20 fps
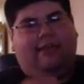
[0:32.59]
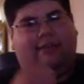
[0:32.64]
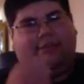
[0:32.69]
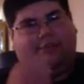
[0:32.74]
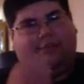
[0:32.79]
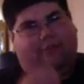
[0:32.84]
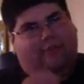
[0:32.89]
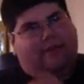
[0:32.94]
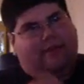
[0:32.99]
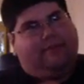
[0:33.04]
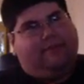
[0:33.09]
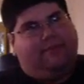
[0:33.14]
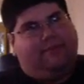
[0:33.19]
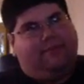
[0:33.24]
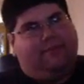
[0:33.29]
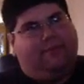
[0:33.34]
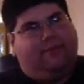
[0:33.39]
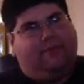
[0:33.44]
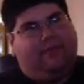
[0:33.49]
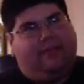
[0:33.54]
So he grabs it
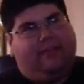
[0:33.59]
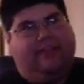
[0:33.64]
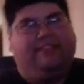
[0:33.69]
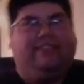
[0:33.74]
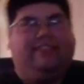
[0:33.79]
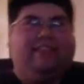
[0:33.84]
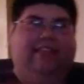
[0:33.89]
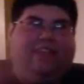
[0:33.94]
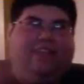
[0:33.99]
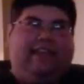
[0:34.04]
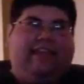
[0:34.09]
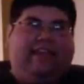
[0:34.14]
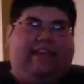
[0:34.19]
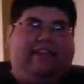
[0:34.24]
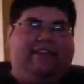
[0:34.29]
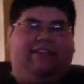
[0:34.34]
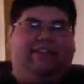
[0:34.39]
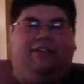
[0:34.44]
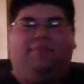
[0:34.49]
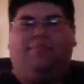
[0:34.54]
with both hands, and then it
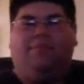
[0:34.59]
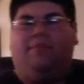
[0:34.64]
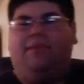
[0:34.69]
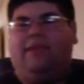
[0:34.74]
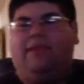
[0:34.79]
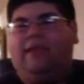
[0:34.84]
heats up.